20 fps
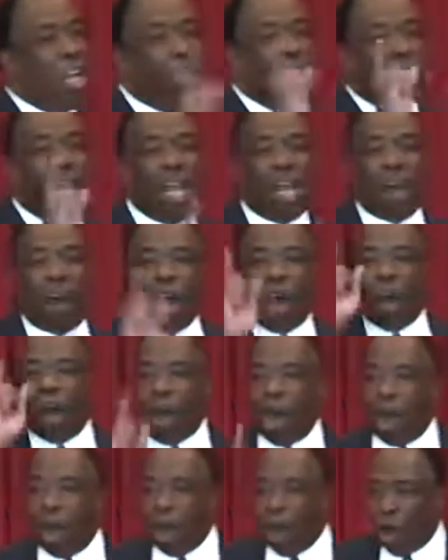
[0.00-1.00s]
They are
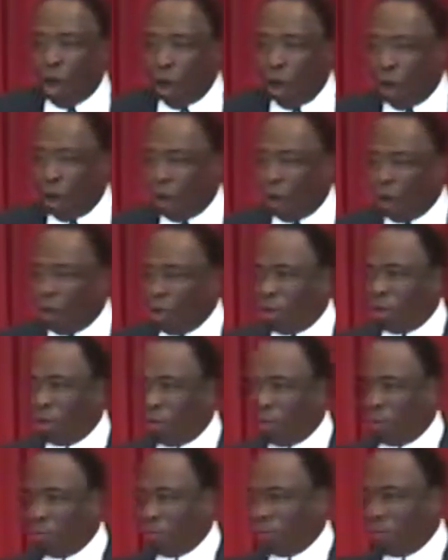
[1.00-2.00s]

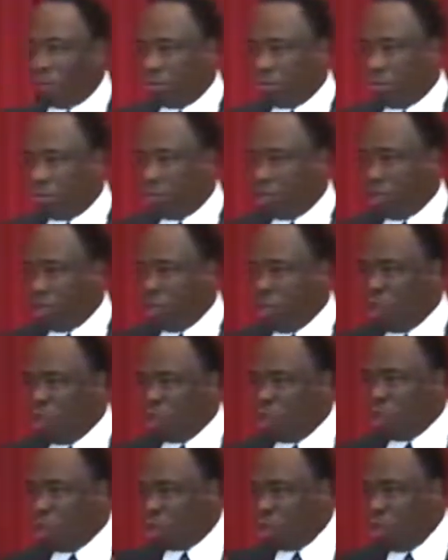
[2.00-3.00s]
all
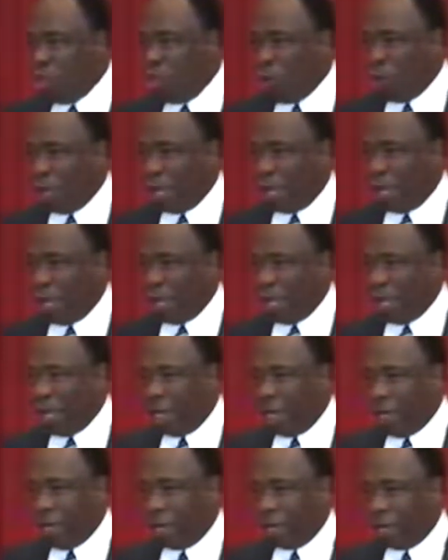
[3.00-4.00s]

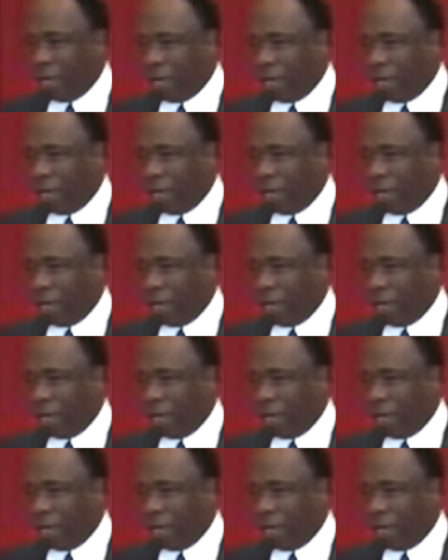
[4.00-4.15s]
doing